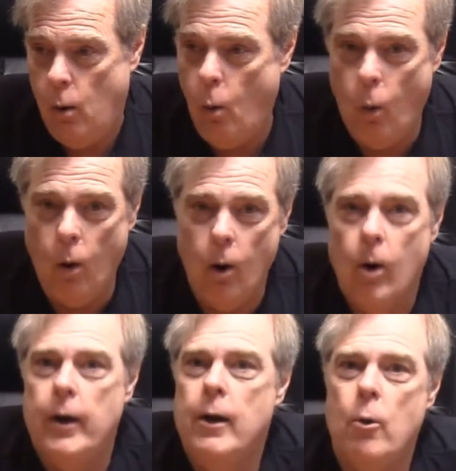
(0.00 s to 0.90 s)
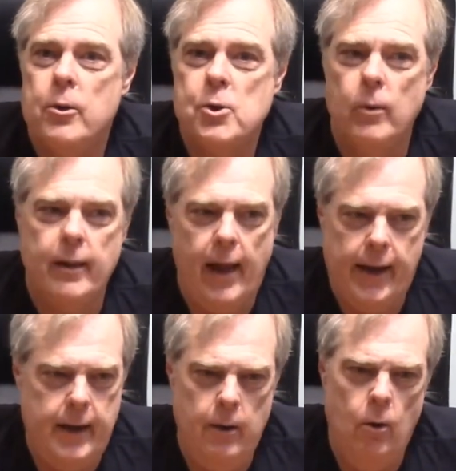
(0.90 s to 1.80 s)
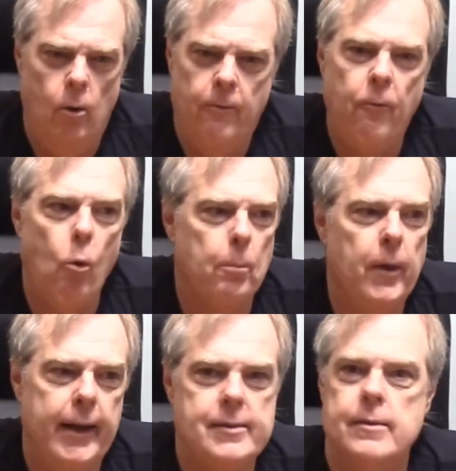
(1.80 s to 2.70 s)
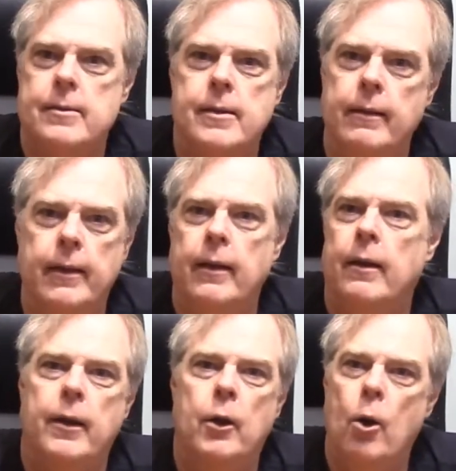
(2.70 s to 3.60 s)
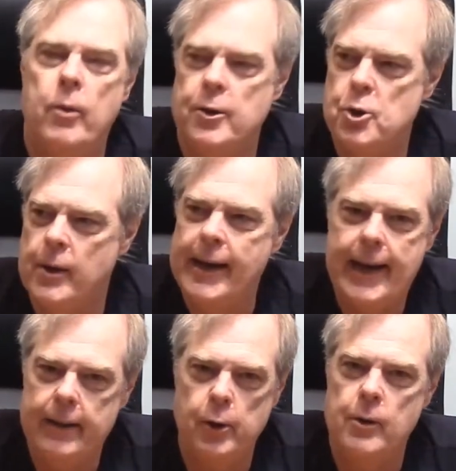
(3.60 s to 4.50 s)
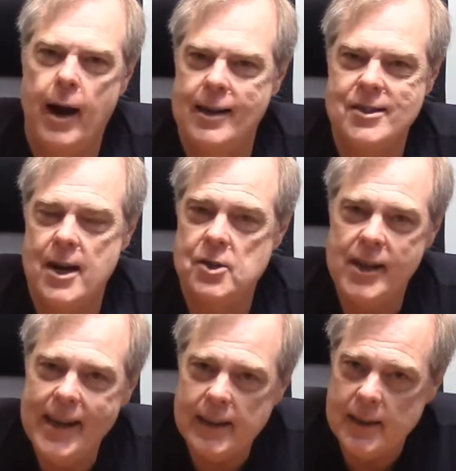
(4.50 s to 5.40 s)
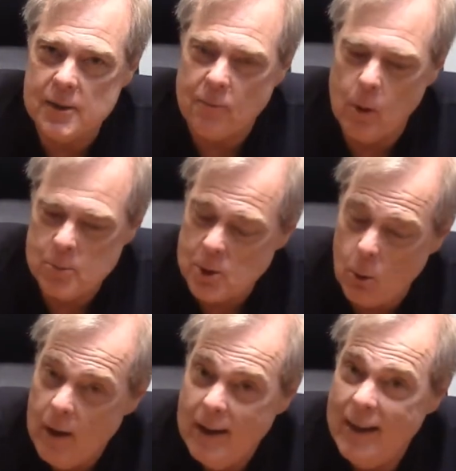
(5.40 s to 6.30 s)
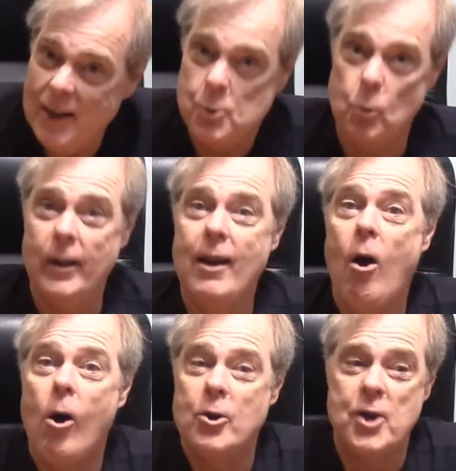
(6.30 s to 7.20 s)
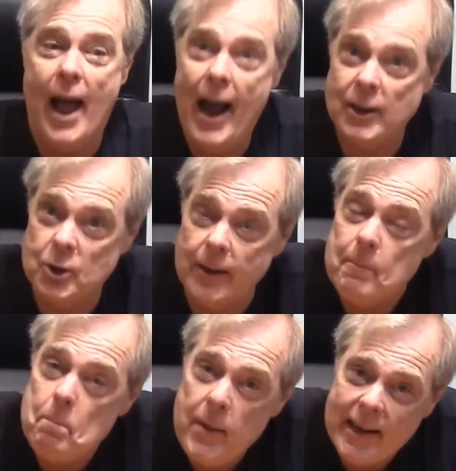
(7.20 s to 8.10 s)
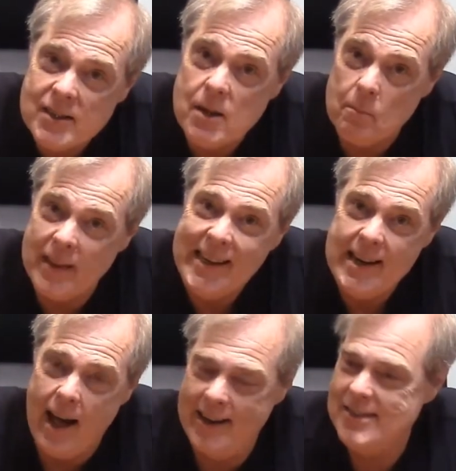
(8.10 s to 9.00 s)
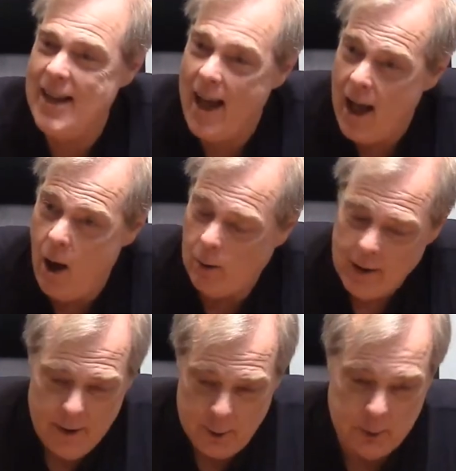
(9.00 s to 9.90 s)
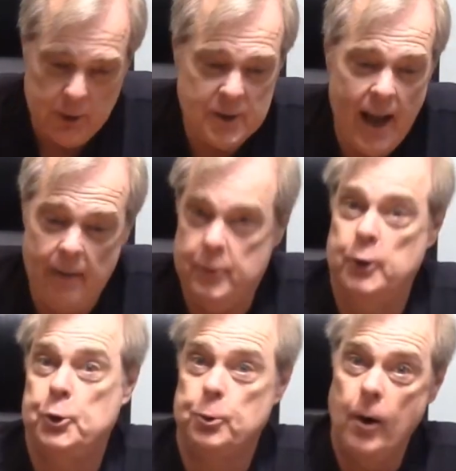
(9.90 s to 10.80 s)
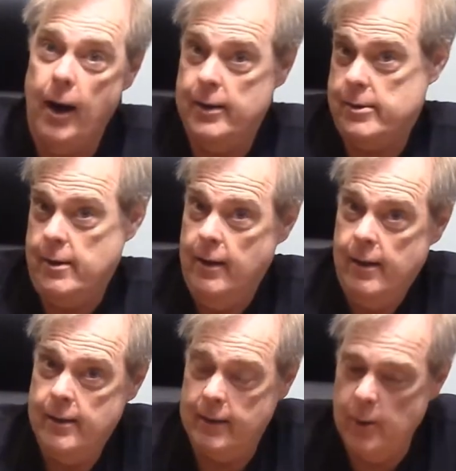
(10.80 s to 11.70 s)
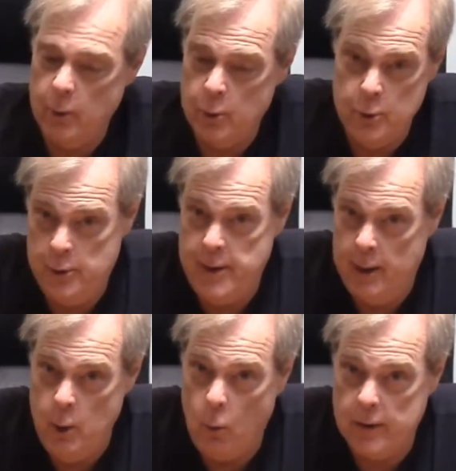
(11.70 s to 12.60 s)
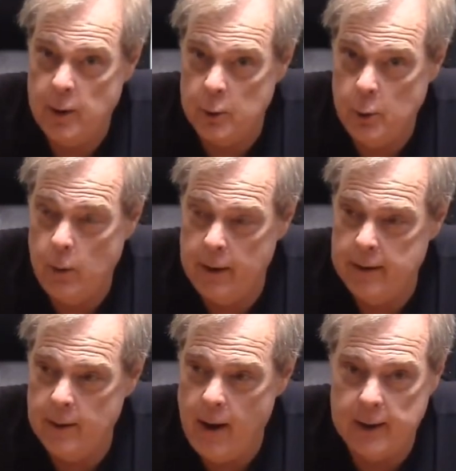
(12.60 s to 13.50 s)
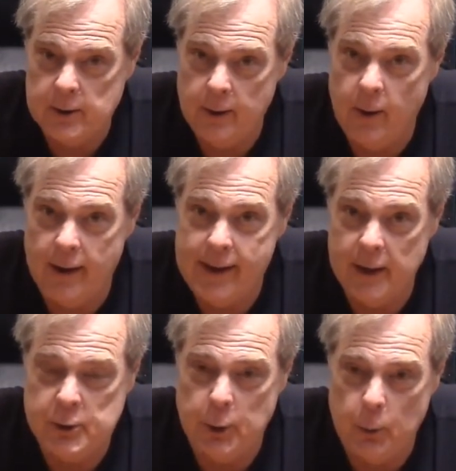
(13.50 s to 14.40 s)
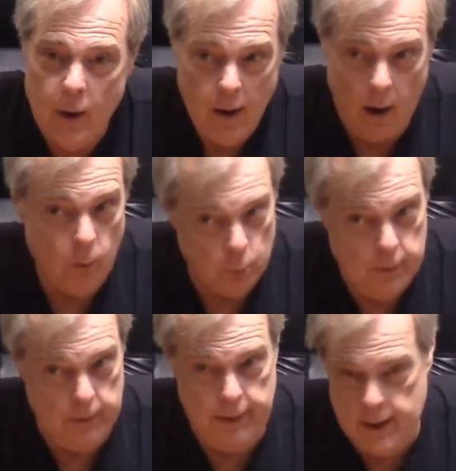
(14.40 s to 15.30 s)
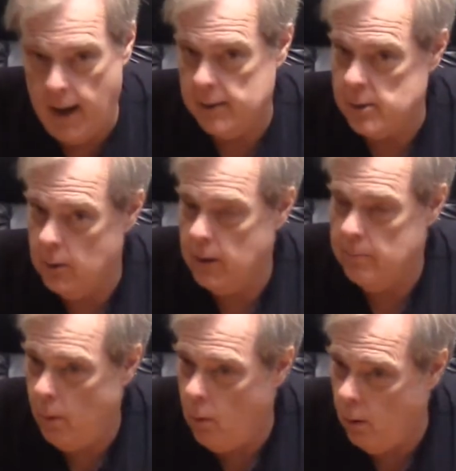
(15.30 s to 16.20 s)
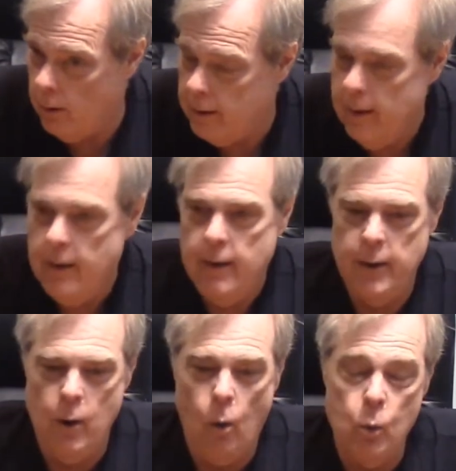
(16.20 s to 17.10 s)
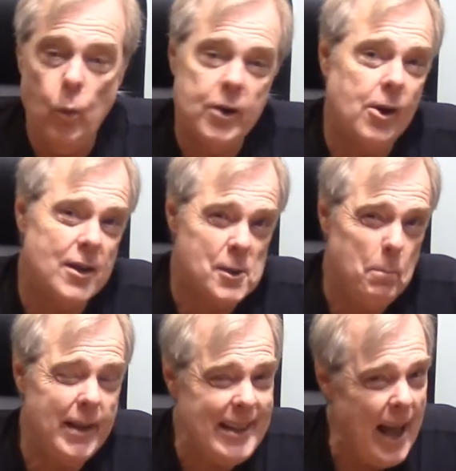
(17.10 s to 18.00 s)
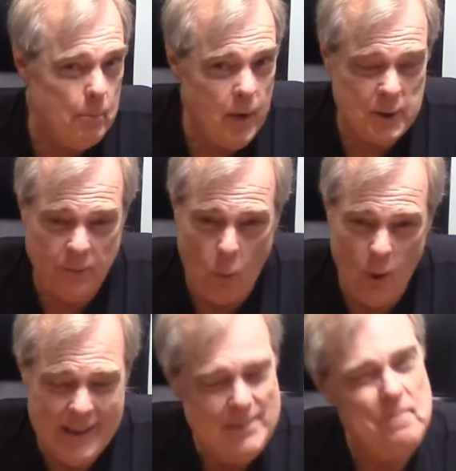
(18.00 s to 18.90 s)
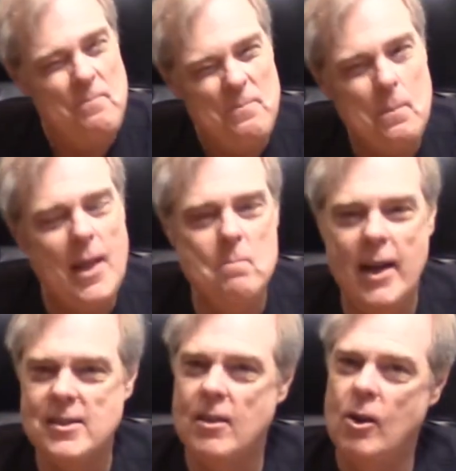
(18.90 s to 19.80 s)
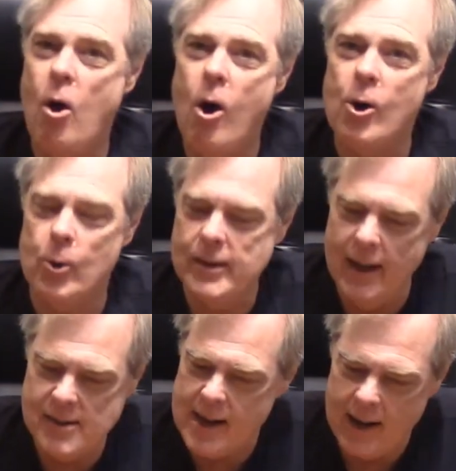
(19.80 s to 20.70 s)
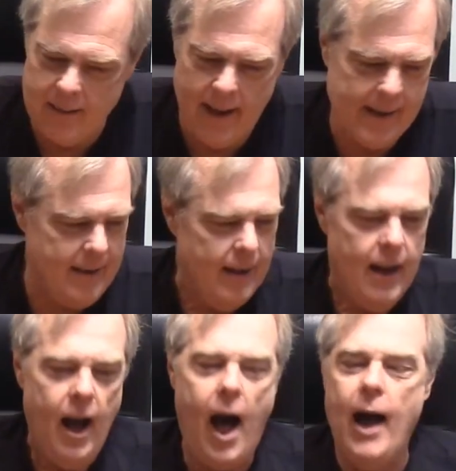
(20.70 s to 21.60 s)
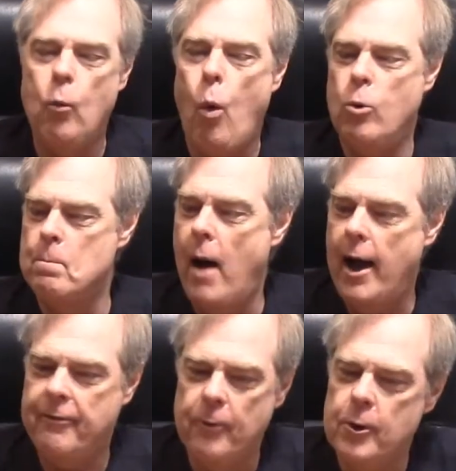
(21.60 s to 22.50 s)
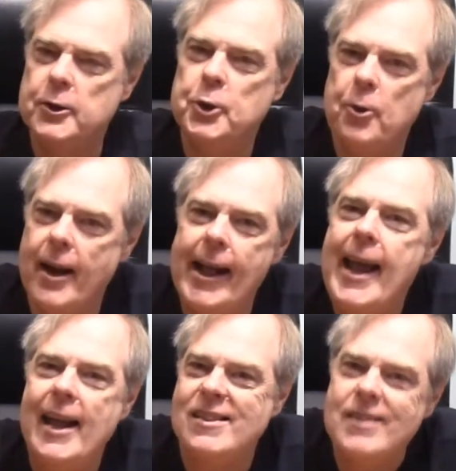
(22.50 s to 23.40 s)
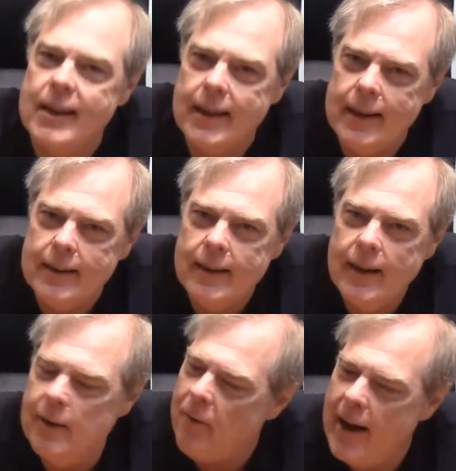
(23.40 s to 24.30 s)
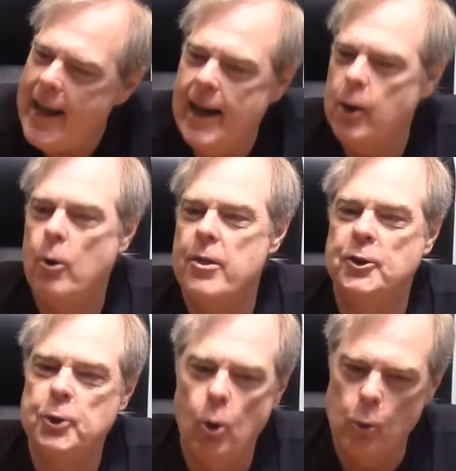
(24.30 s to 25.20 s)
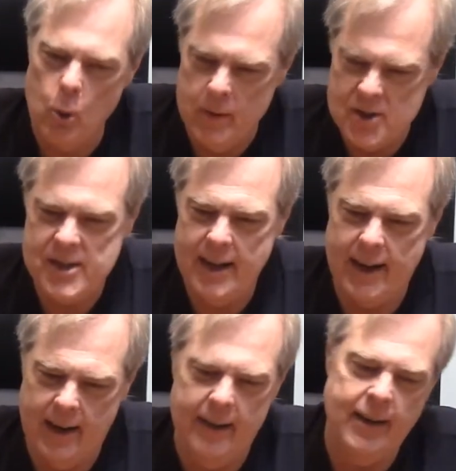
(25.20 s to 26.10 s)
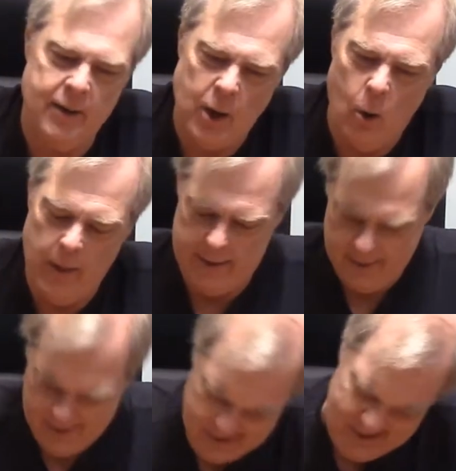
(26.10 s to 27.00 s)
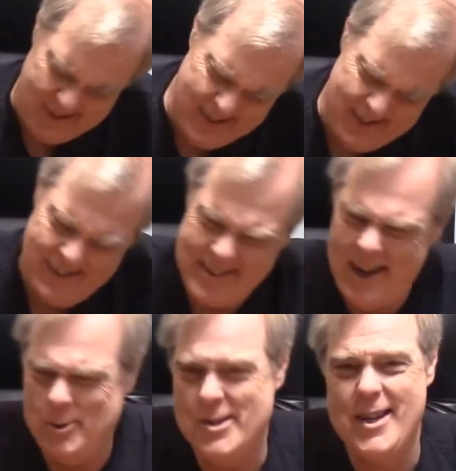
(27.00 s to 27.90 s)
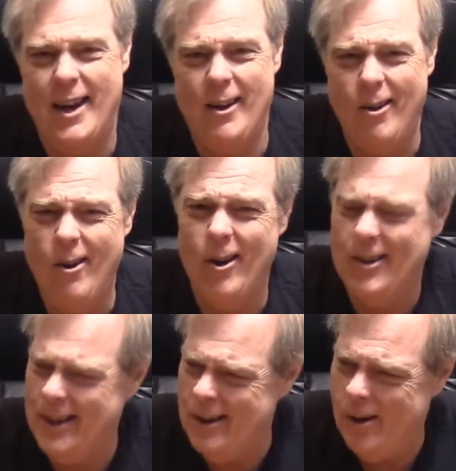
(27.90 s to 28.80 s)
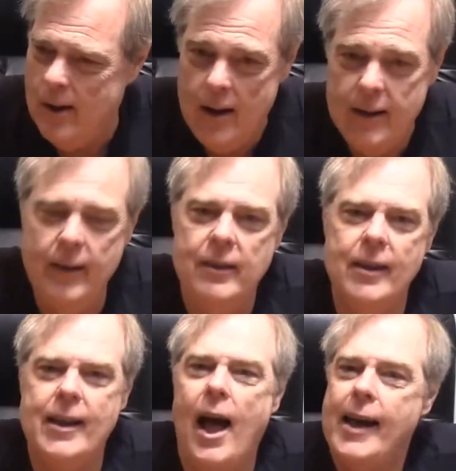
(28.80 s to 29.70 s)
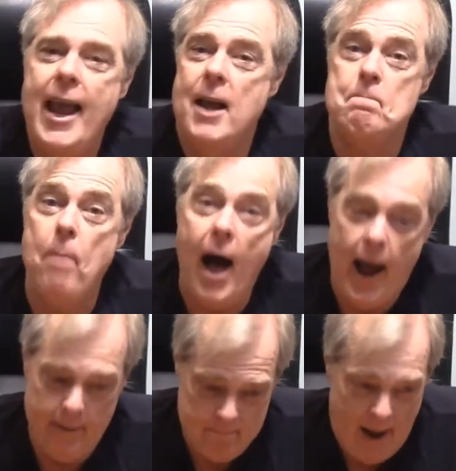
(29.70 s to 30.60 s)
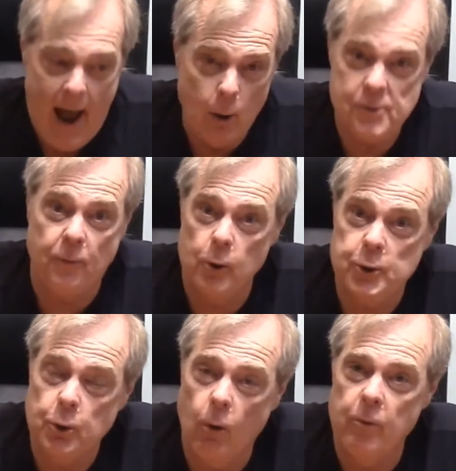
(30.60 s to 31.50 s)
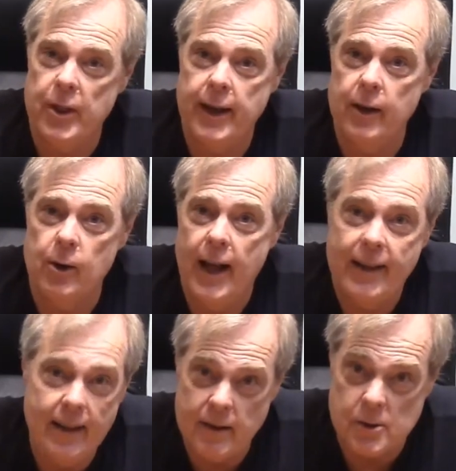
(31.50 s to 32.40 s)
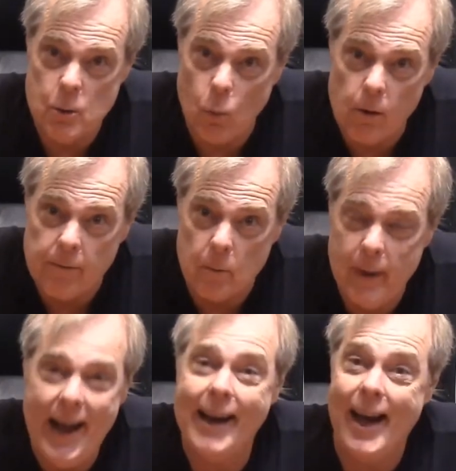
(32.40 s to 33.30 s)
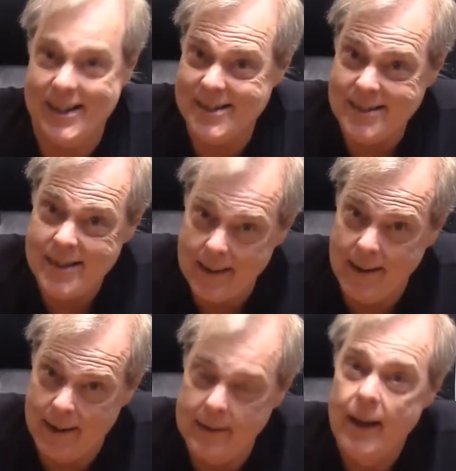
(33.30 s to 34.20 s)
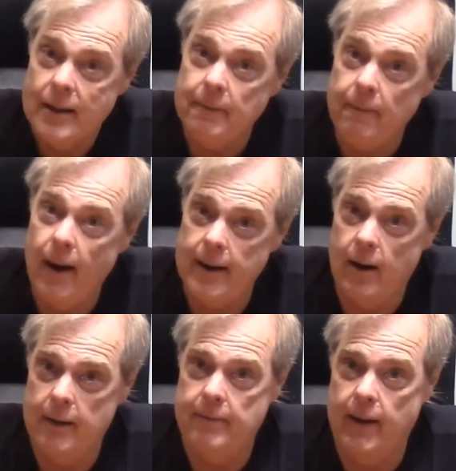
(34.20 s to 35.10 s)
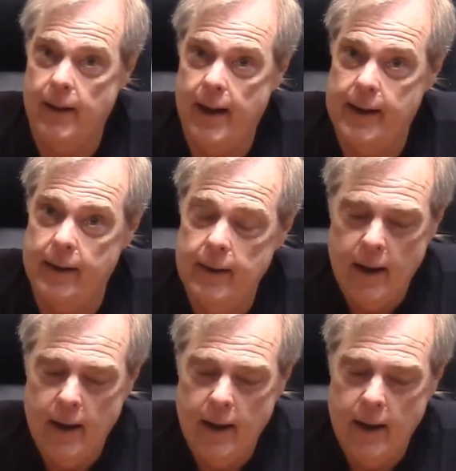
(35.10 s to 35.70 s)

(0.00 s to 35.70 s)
Or, you know, there's only like, 4 places in the, that you can get in the United States you get these from. So it's really hard to actually pick something nice out. You just have to trust that they know what they're doing and they're actually going to get you a really nice looking board. And when you're going to spend that much for it, it makes it a little harder. It's kind of like, I won't buy furniture that I can't sit in. If I can't go to the showroom and sit in it and go that, this couch is kind of hard, I can't buy house furniture over the internet. It doesn't work for me. I got to sit in it to find out if I like it.